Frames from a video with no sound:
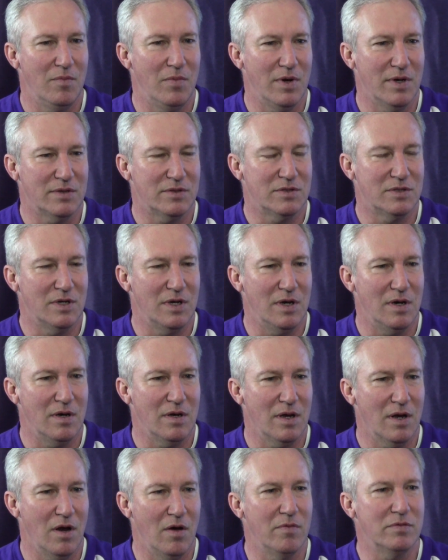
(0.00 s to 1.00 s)
But
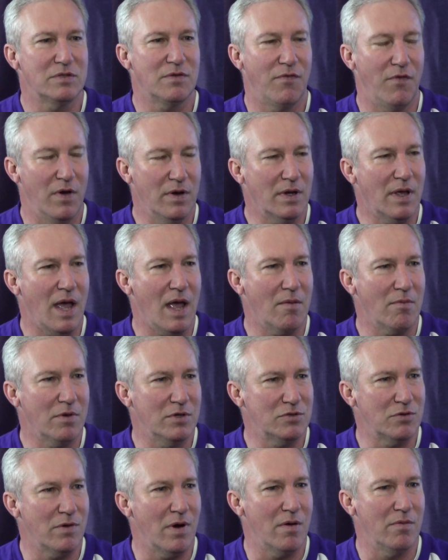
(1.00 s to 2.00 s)
uh, you know, it was a fun game
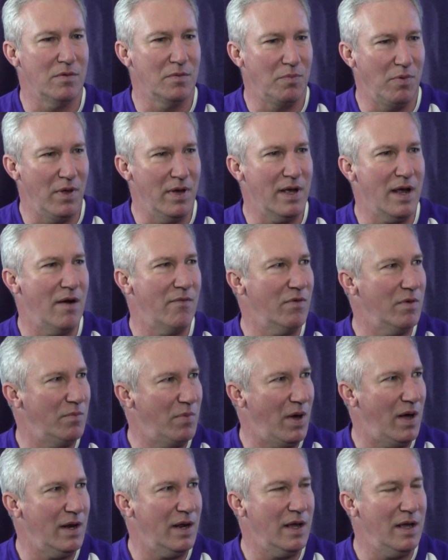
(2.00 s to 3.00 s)
because we were able to play
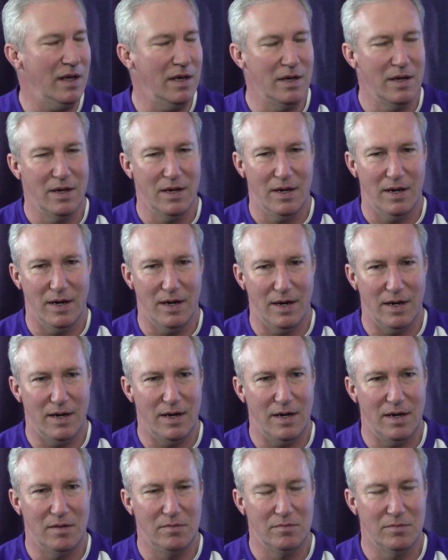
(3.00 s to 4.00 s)
everybody.
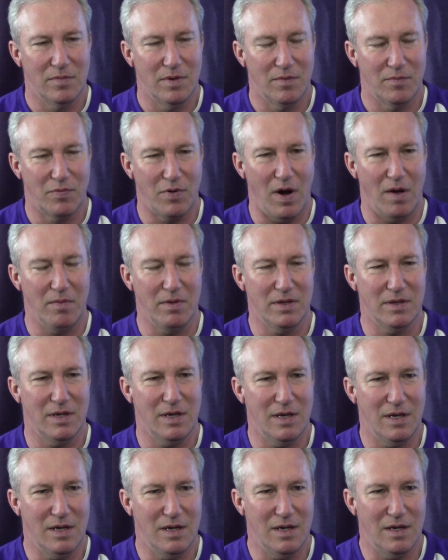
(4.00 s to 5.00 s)
Um, probably
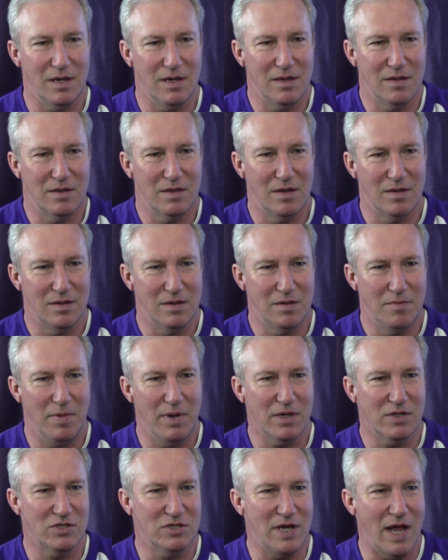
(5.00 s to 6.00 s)
the the
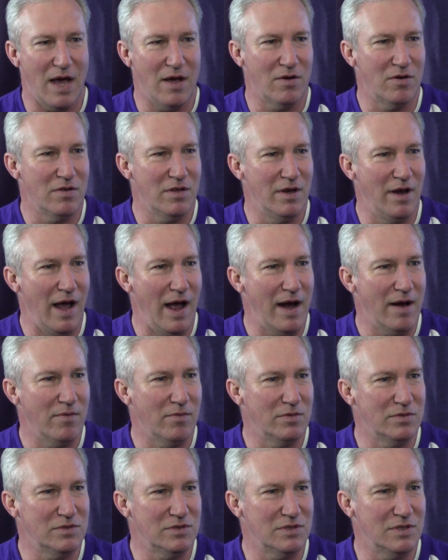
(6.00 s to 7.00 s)
biggest downer of the night
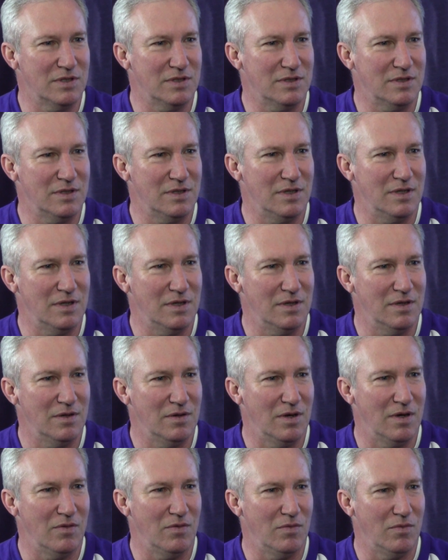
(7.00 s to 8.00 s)
was that uh,
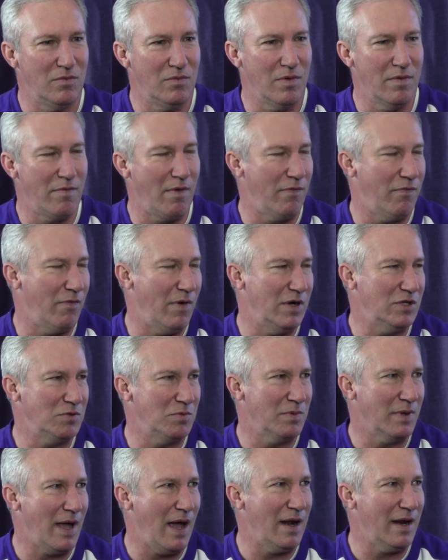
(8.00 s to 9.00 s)
uh, one of our
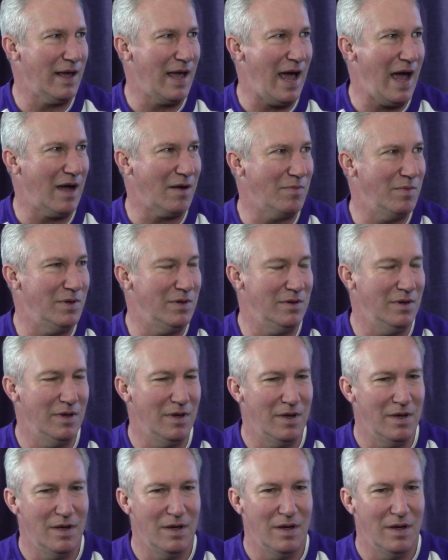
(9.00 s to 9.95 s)
freshmen, Callie Hackman,